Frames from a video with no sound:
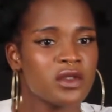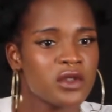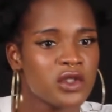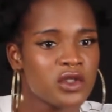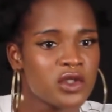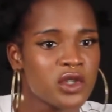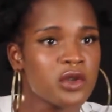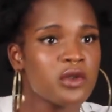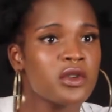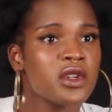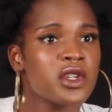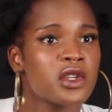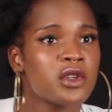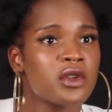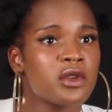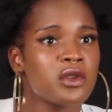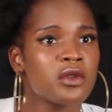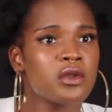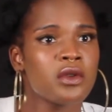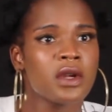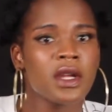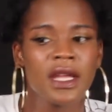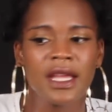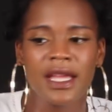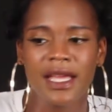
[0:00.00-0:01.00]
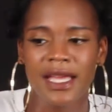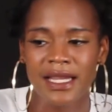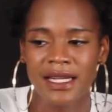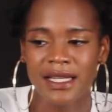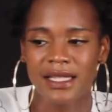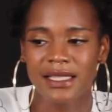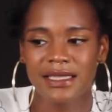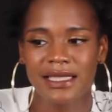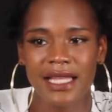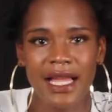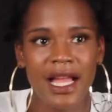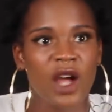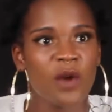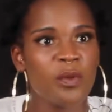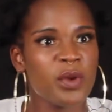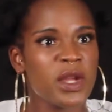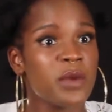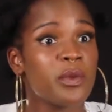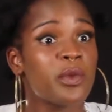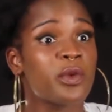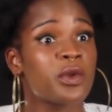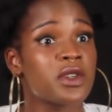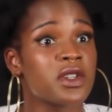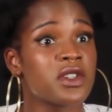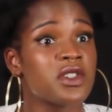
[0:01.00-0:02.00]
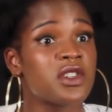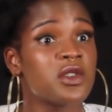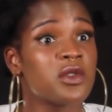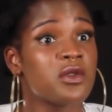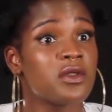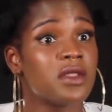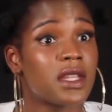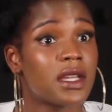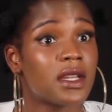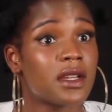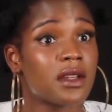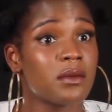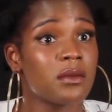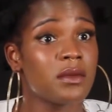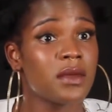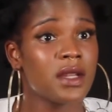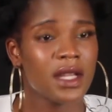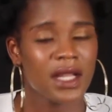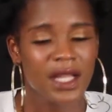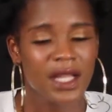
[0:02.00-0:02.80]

do you, and allow people to do them,